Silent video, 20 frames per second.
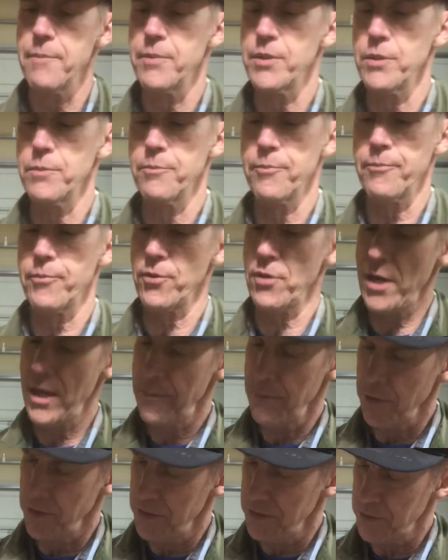build
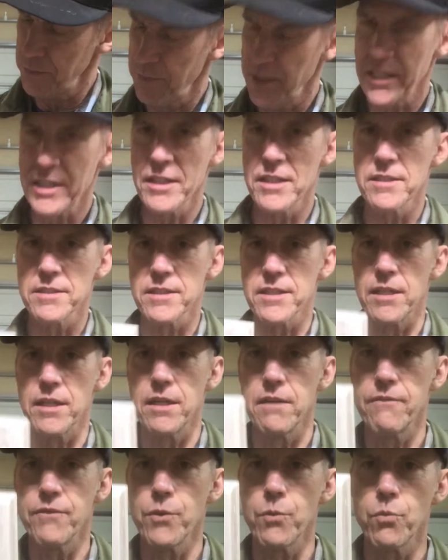primer, is because
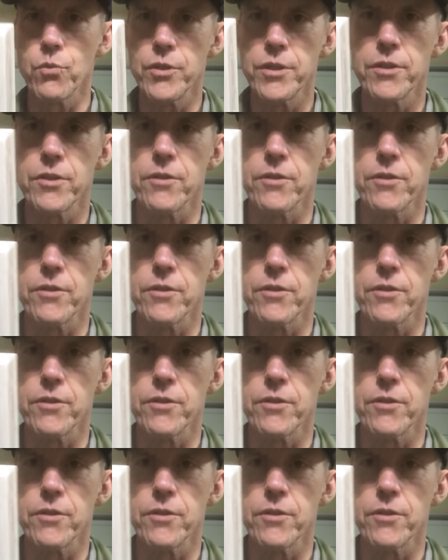of the wood